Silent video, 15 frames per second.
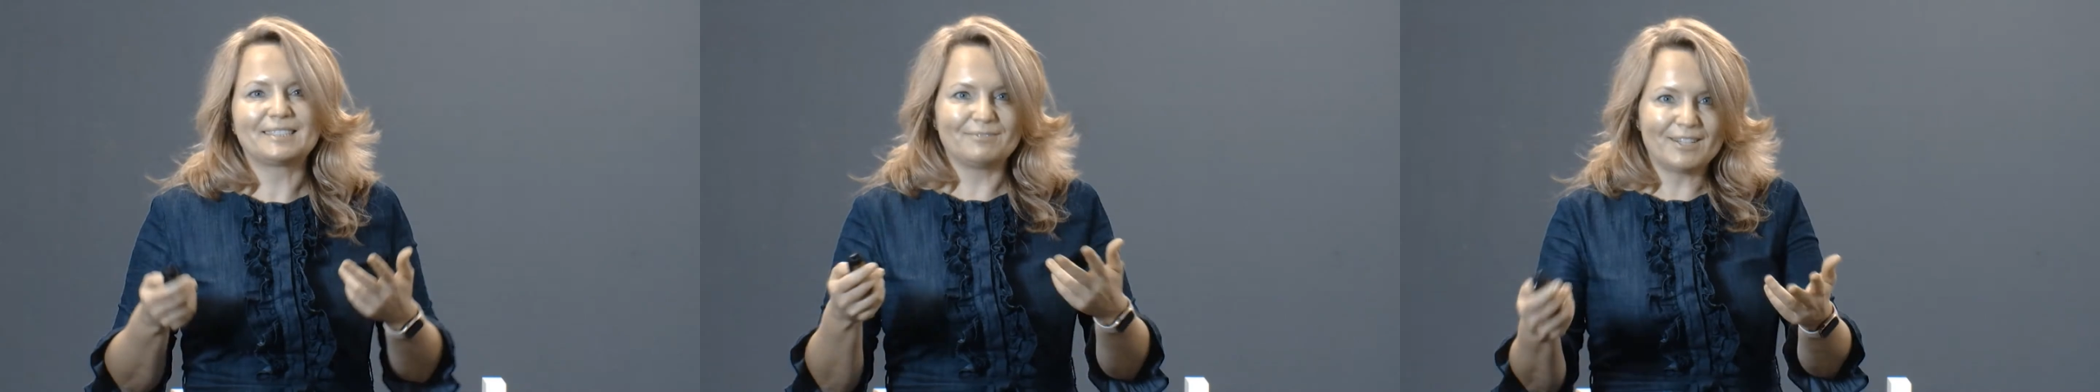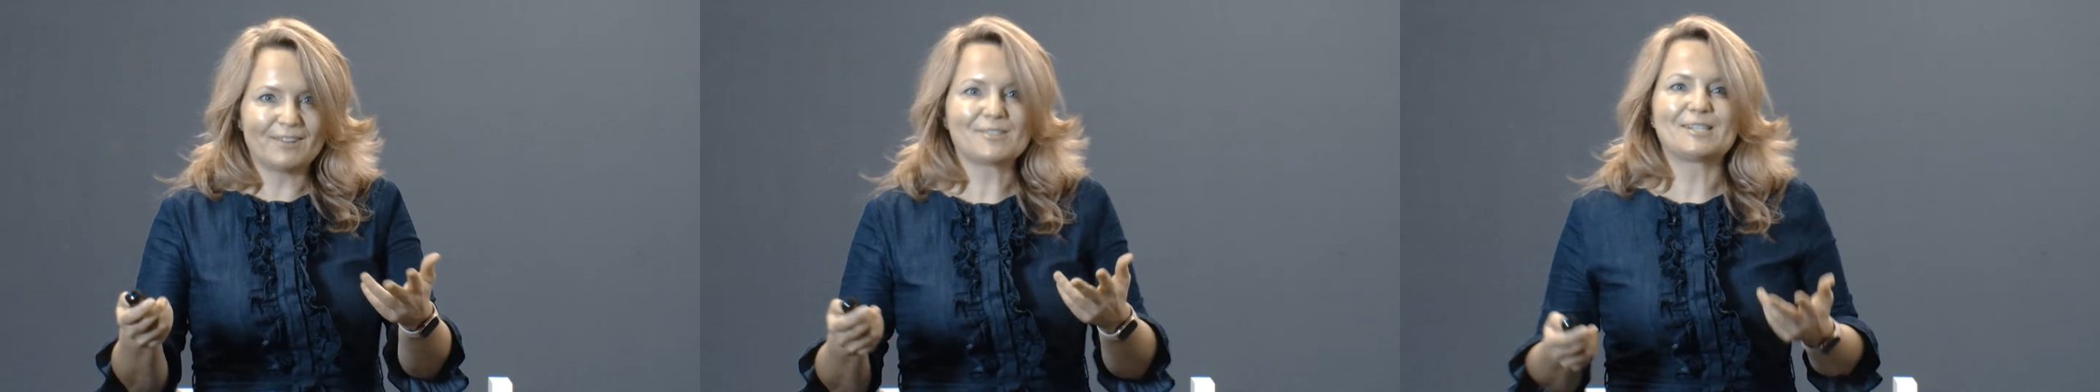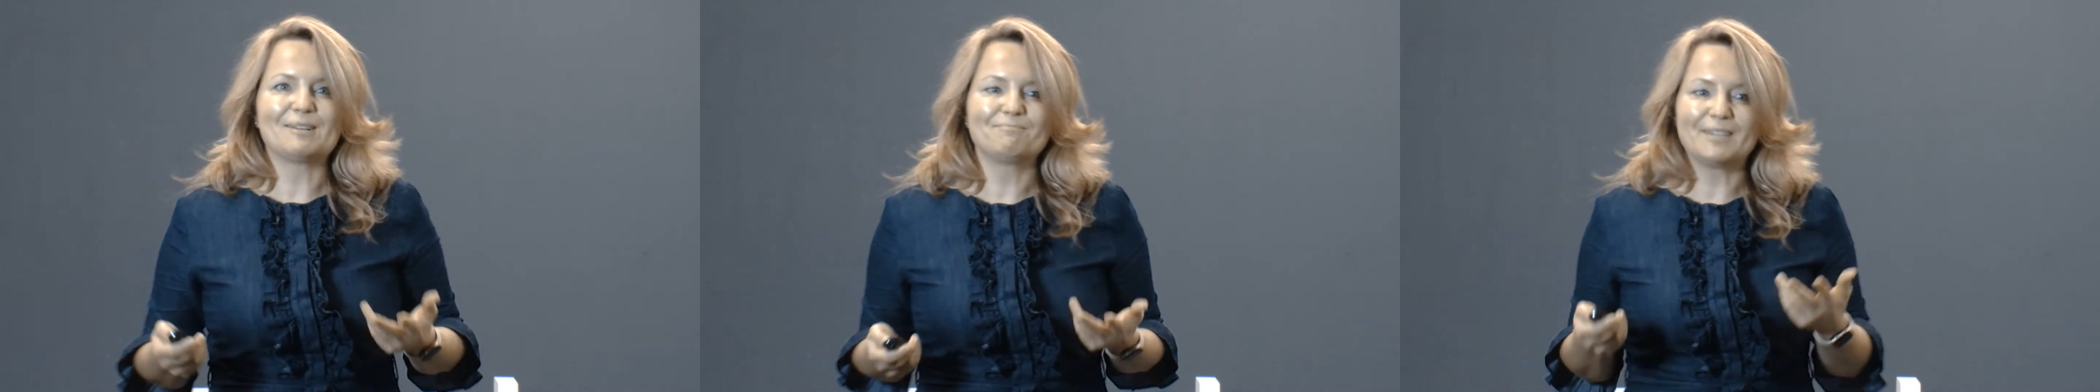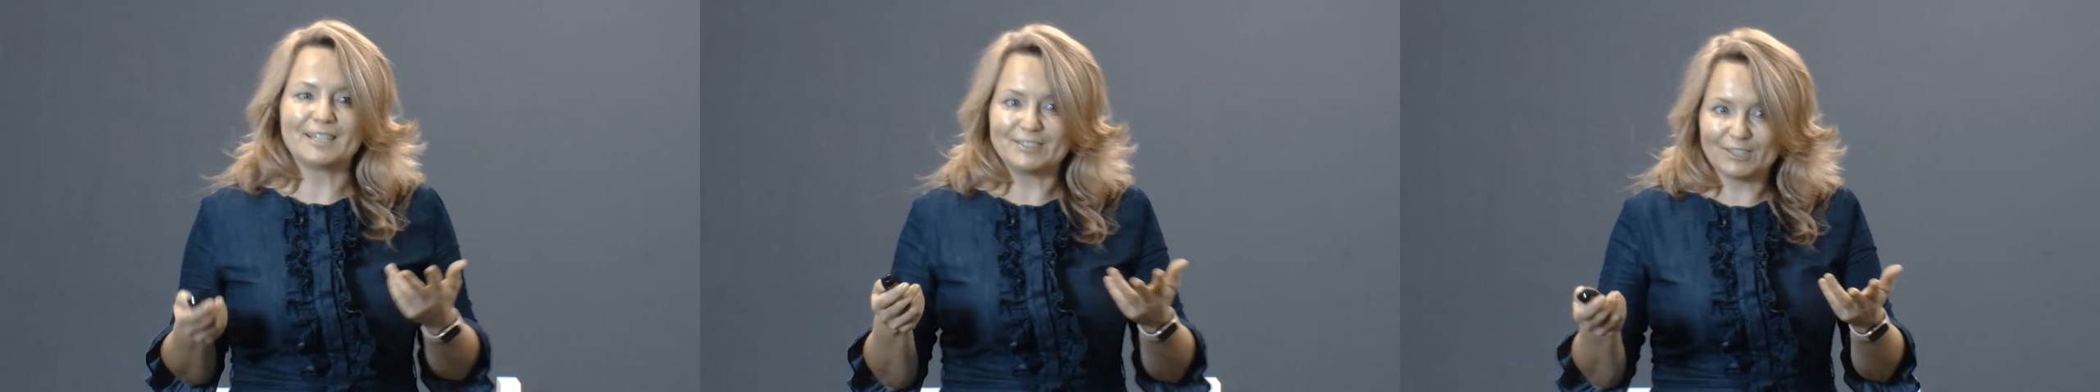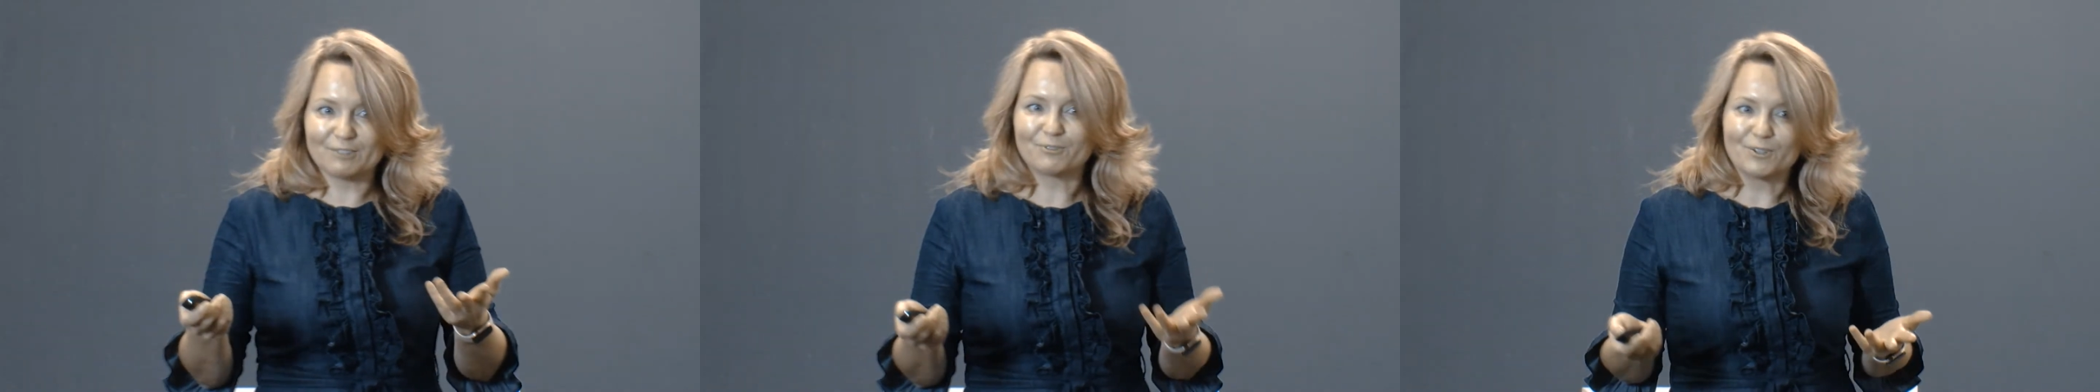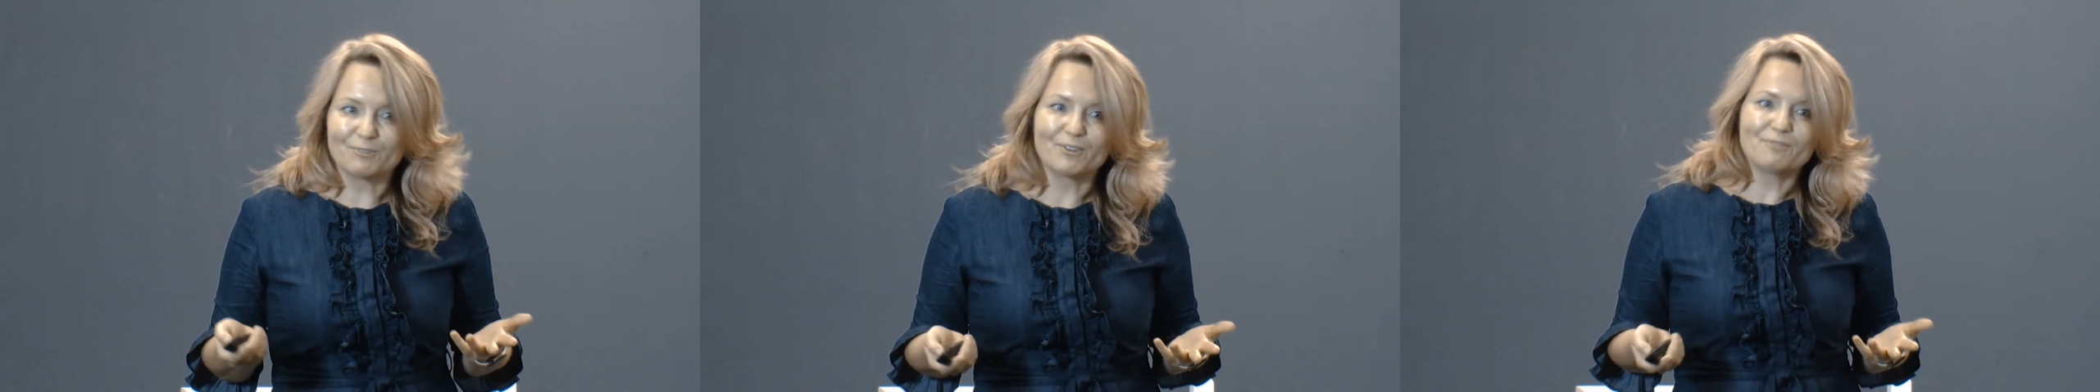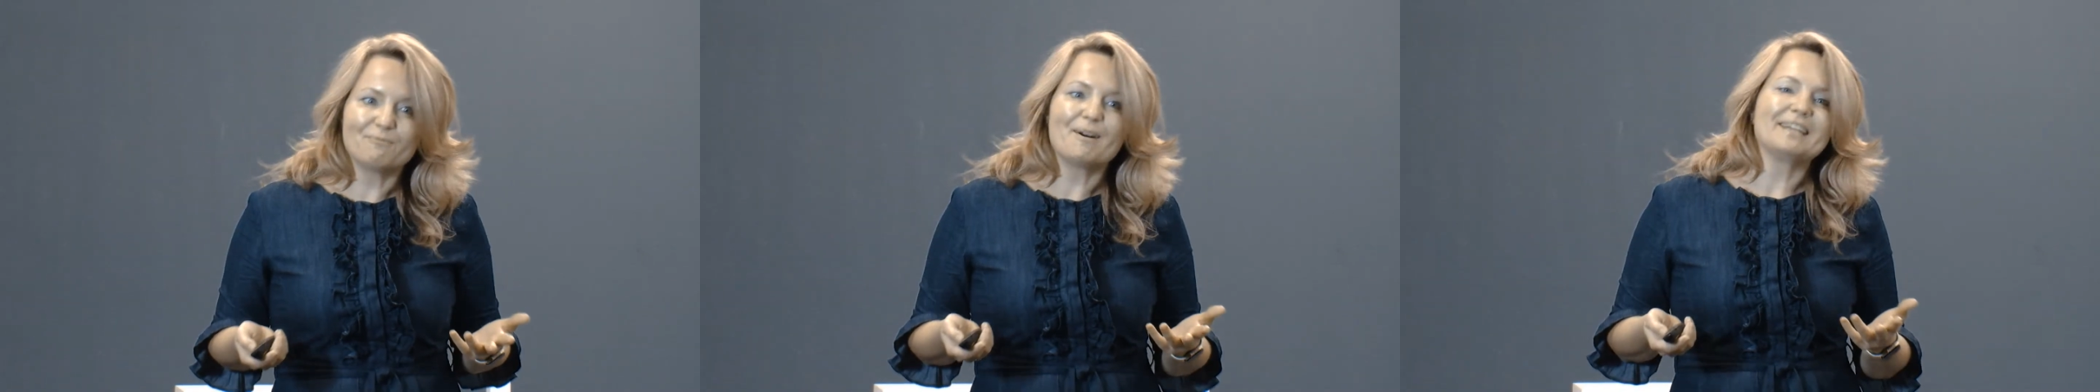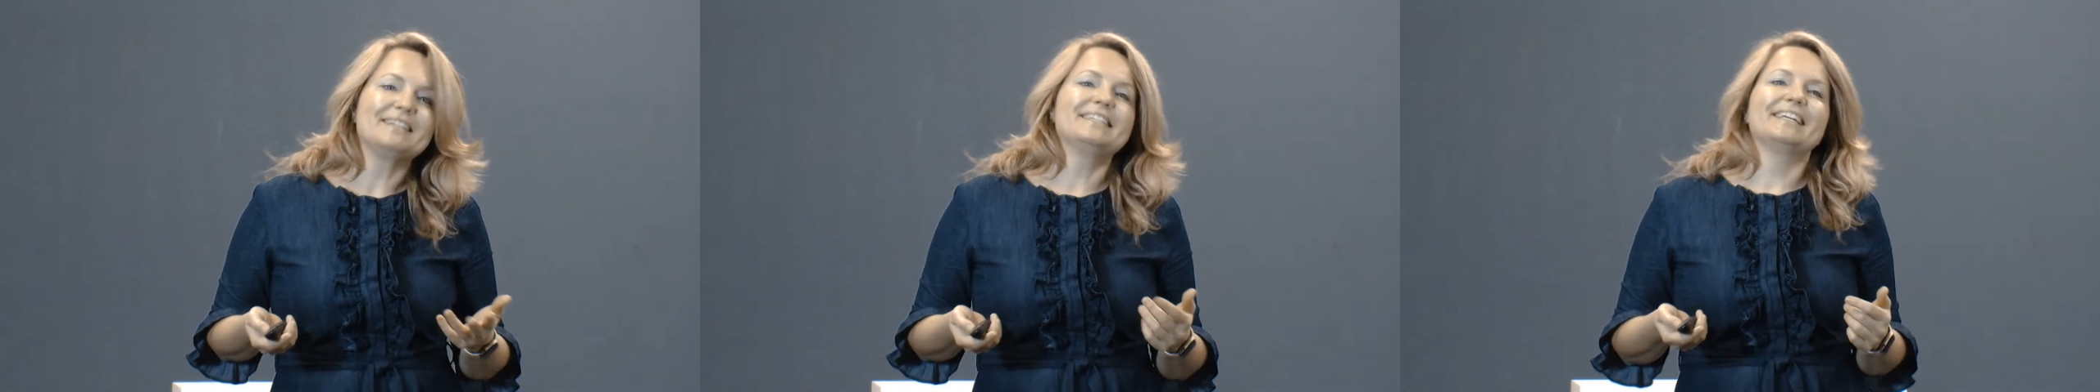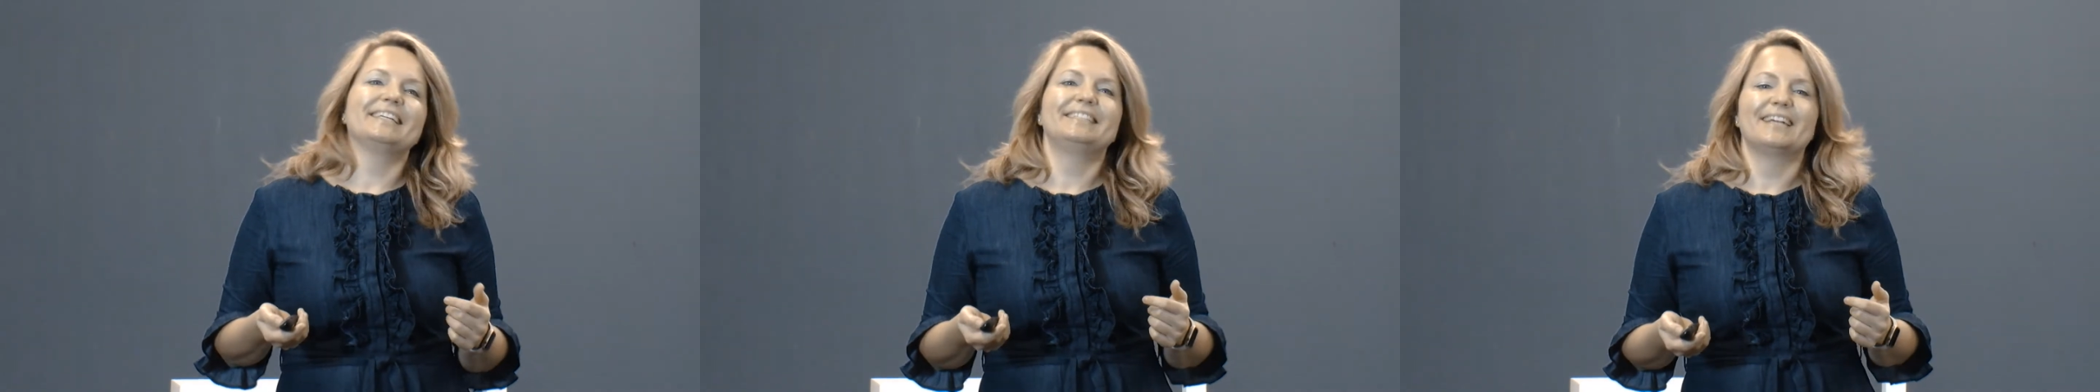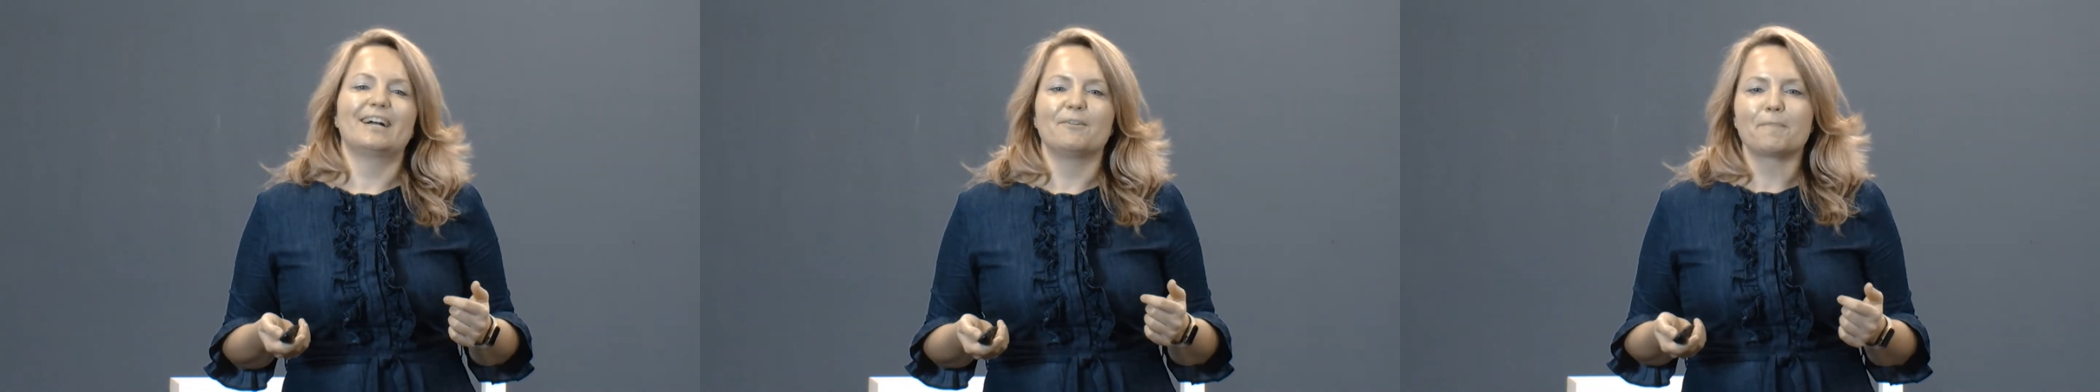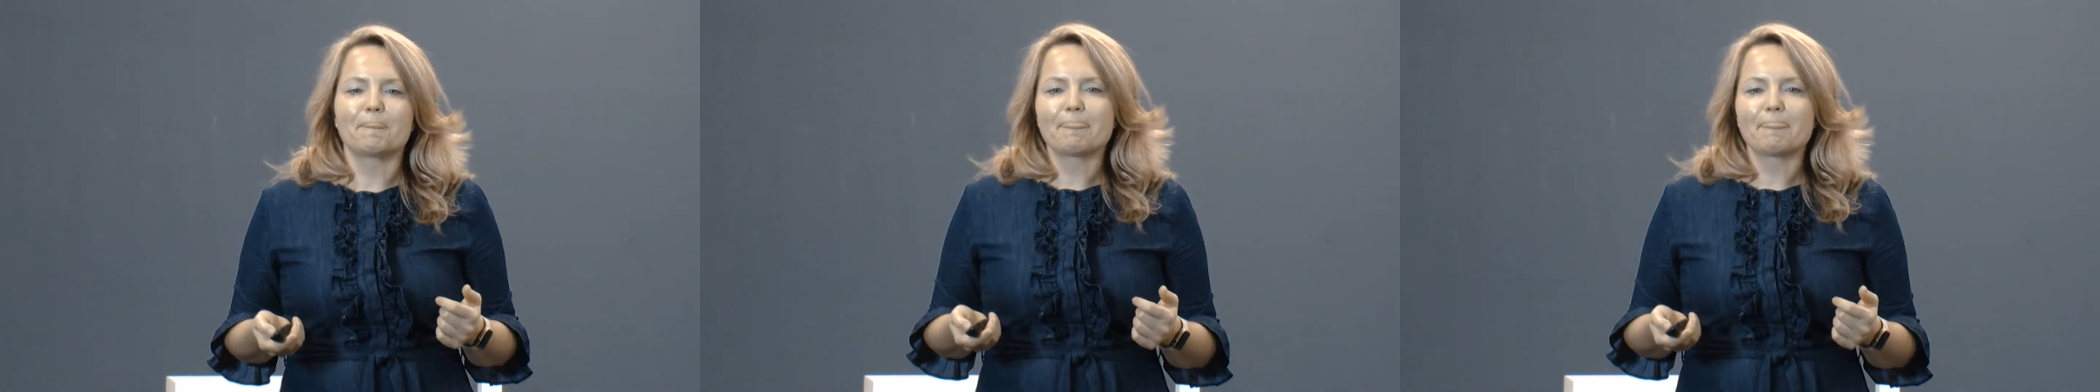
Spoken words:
have done something different with my data.